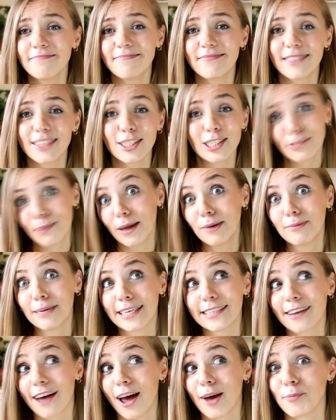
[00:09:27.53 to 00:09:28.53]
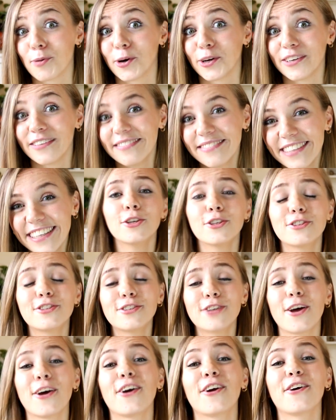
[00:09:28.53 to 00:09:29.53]
to spend my time on.
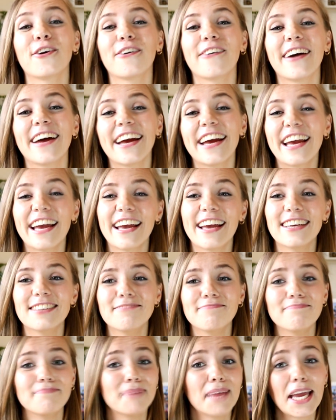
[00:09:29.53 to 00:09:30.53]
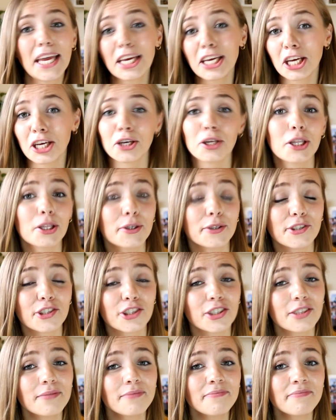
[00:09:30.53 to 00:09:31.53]
So in
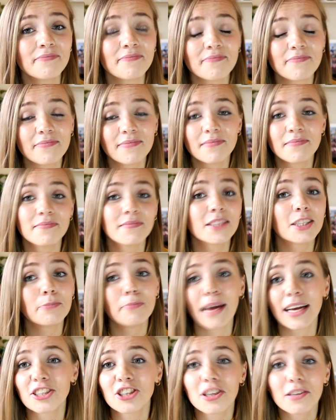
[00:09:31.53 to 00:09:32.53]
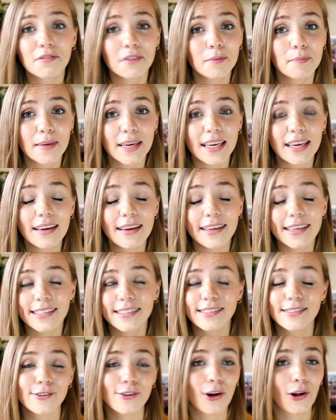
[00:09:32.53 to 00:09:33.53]
conclusion, the magic for me
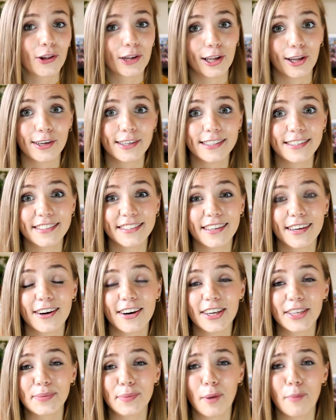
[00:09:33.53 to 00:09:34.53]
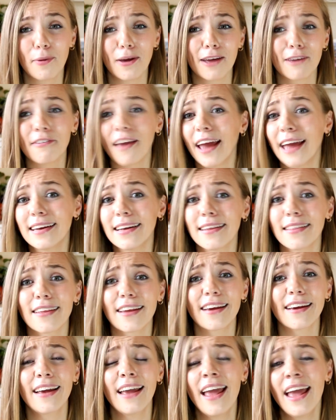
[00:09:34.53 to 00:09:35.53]
is not lost as a cast member. If
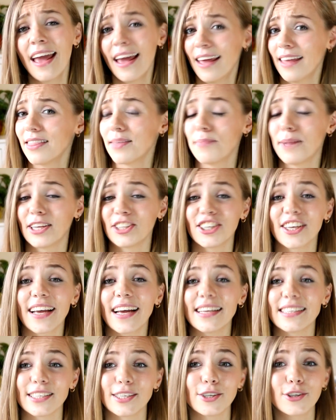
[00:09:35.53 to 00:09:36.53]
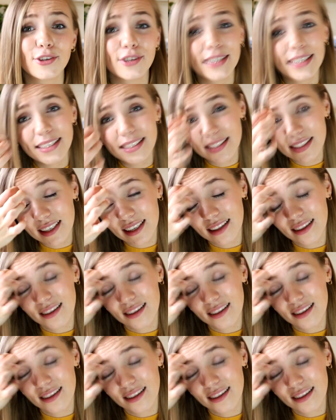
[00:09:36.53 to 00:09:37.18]
anything, the magic has increased,